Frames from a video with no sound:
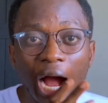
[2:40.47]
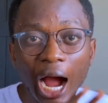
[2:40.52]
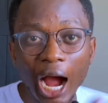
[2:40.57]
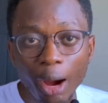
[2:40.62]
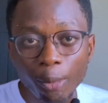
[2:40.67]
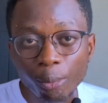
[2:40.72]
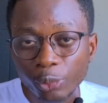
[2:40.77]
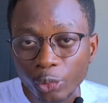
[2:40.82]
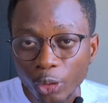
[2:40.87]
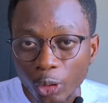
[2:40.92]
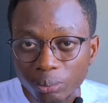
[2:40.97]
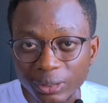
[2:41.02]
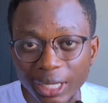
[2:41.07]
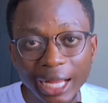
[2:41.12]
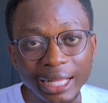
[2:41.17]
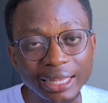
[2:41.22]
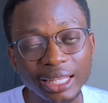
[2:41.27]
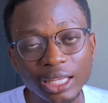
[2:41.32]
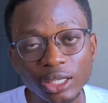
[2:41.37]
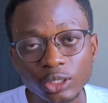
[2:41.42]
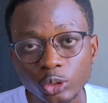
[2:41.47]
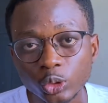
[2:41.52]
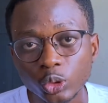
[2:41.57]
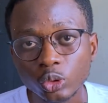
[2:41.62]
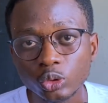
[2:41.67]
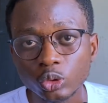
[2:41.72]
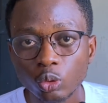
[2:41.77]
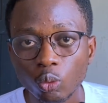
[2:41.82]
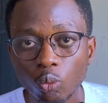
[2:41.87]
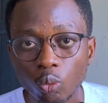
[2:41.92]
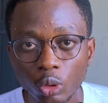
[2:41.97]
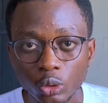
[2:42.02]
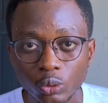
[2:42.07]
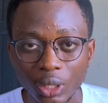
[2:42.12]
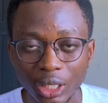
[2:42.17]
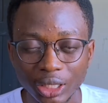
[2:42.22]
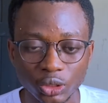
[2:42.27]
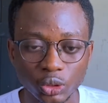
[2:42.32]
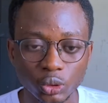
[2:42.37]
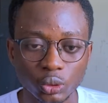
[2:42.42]
abrupt attention to what you
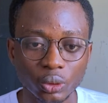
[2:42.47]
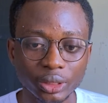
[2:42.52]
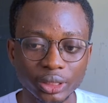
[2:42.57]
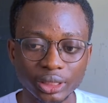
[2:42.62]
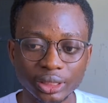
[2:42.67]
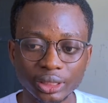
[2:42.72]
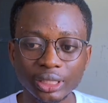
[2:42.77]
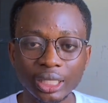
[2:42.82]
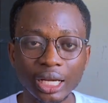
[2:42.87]
are studying.